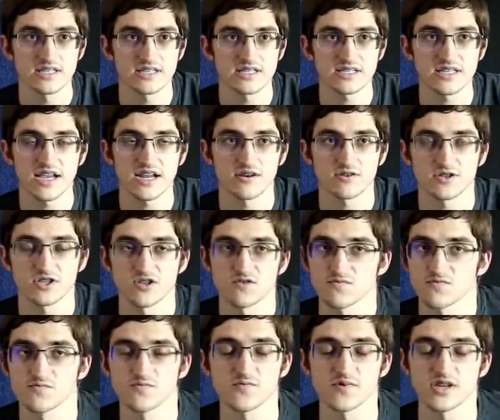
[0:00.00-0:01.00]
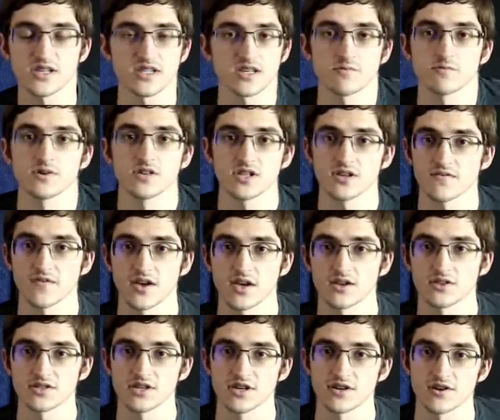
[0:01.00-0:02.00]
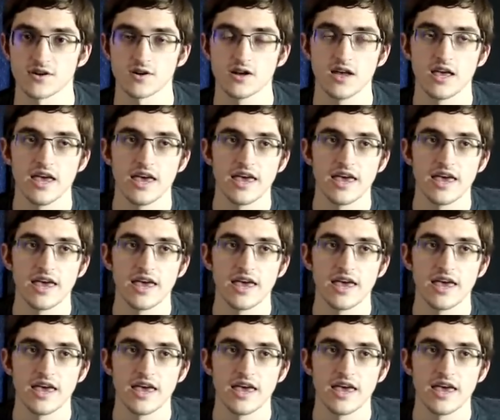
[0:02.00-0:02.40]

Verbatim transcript: Sanderson really, really failed here.